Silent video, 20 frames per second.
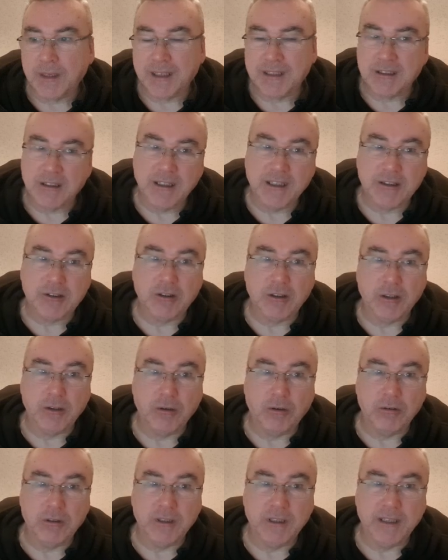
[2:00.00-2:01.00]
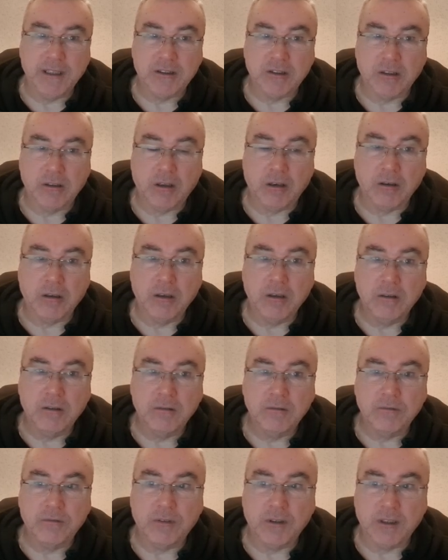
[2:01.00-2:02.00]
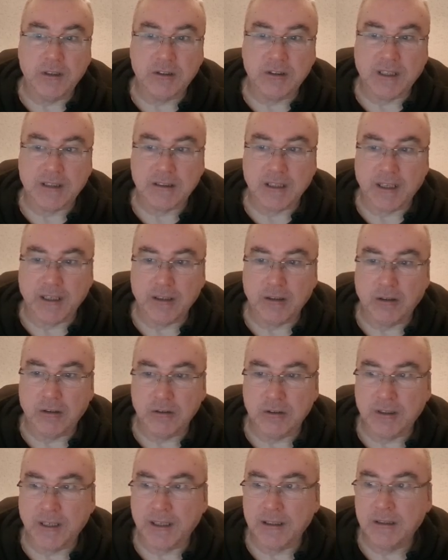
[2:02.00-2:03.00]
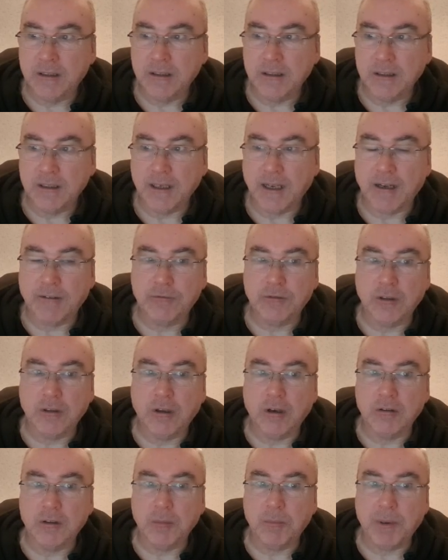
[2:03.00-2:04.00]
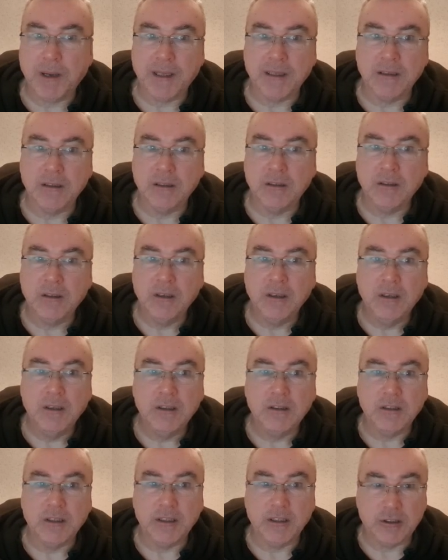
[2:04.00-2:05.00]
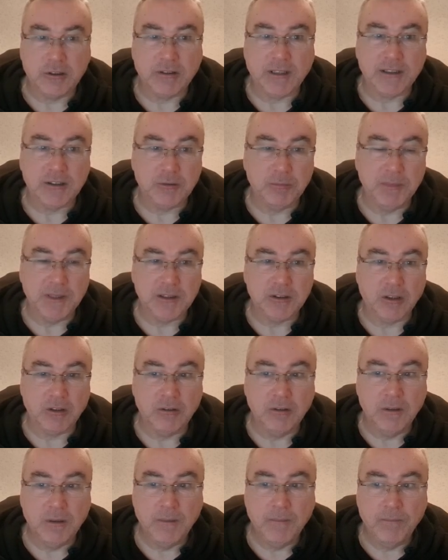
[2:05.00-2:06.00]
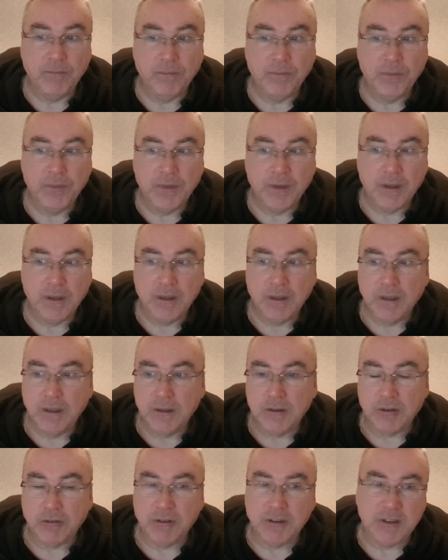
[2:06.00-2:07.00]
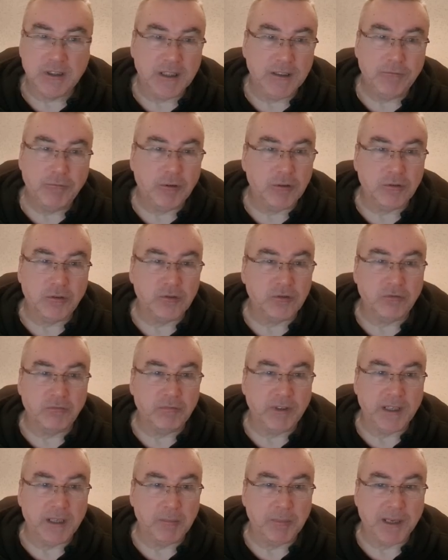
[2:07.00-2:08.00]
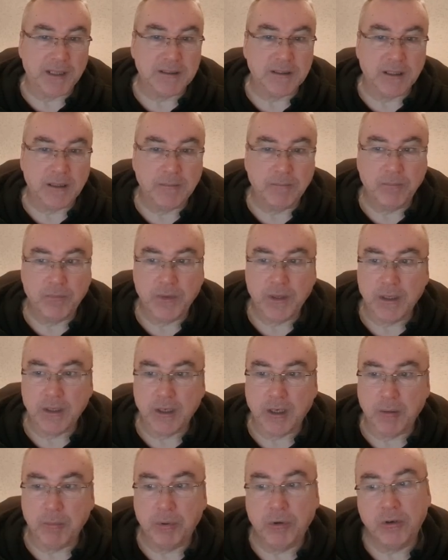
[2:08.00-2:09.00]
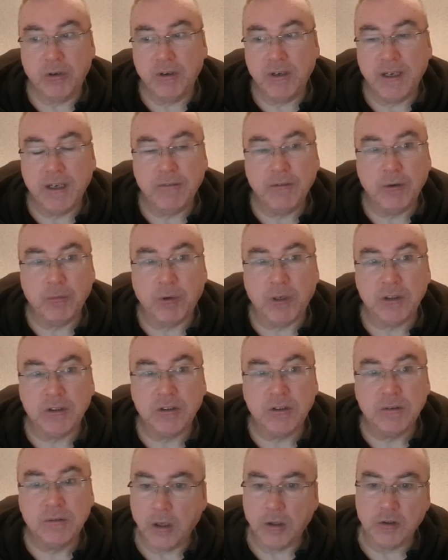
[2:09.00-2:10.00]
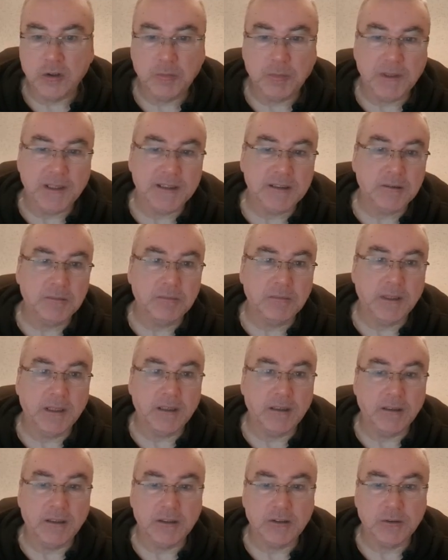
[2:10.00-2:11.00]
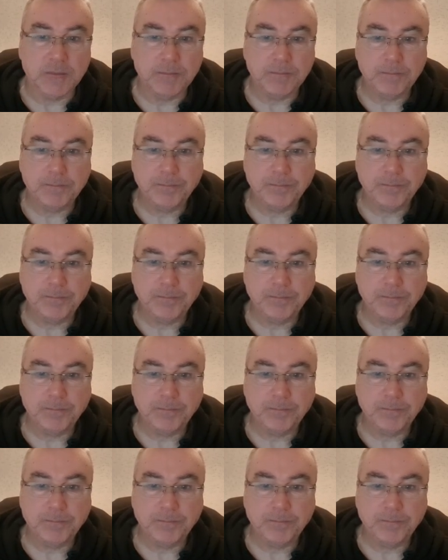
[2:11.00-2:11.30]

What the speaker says: that's literally all you need to log for a satellite contact. You have to log the band that you transmit on. The receive one doesn't really matter. You can put it in if you want. Log split, there it is.